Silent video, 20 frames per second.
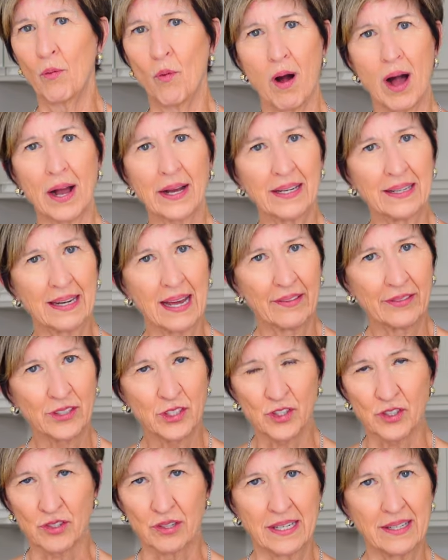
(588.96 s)
walking down the
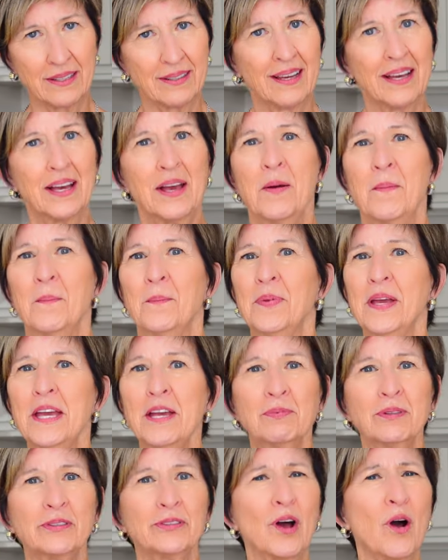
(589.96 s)
street.
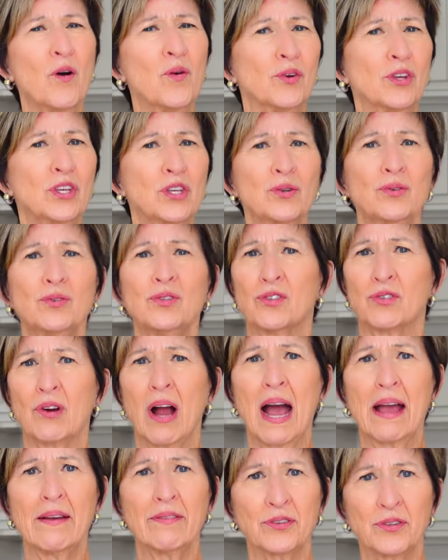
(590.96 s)
People don't use
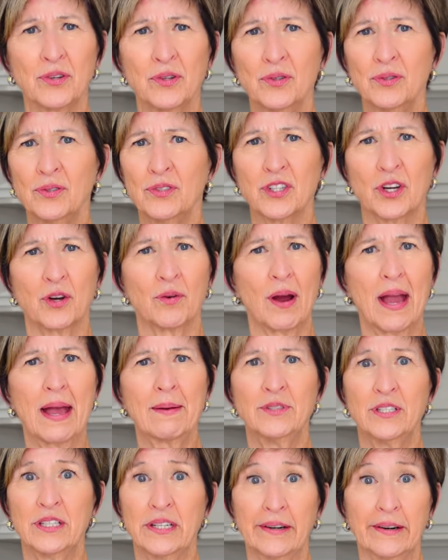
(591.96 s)
drive throughs to
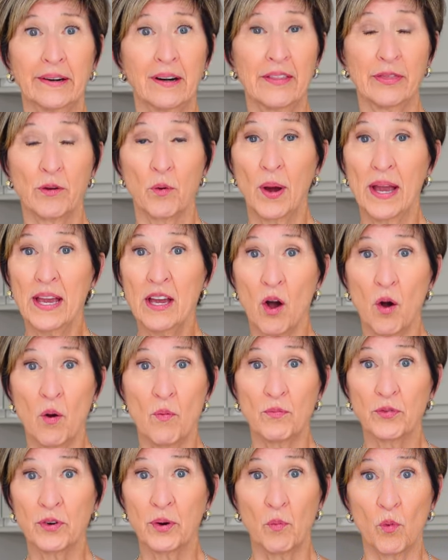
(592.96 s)
grab dinner on the way
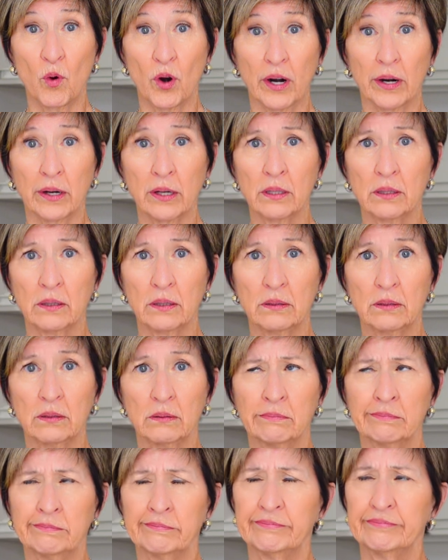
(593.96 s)
home from work.
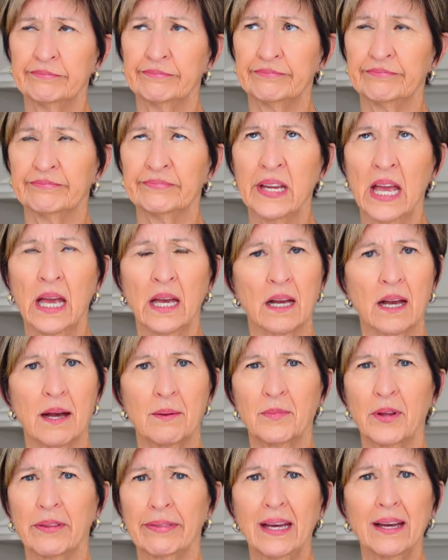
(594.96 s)
Hmm.
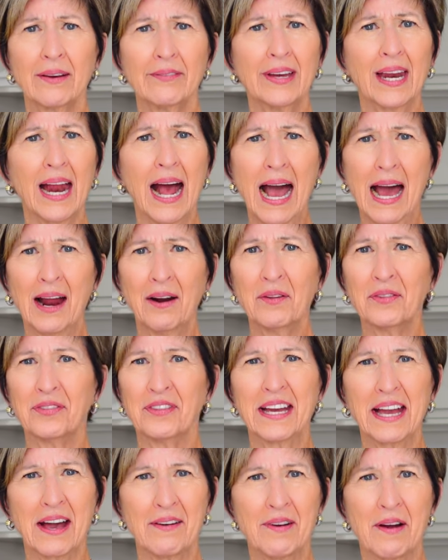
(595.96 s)
Come to think of it, I don't
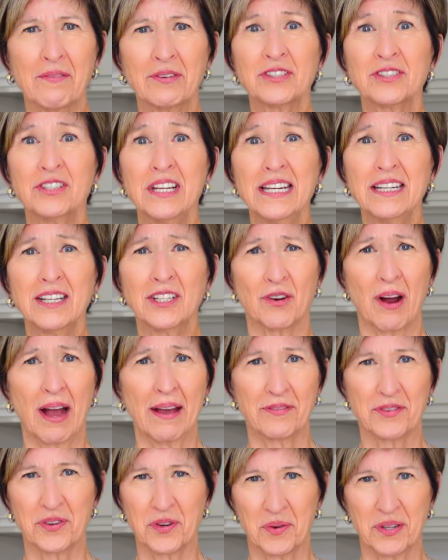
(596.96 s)
think I've ever seen a
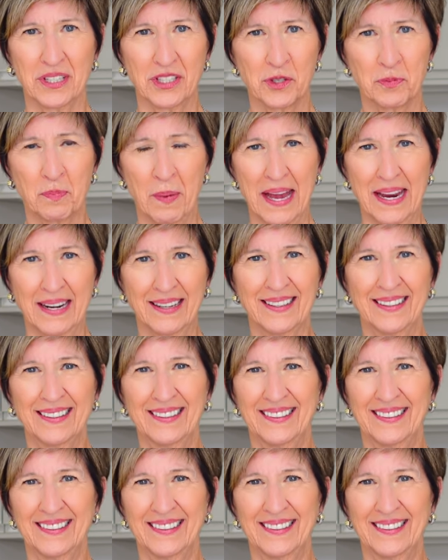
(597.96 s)
drive through in Spain.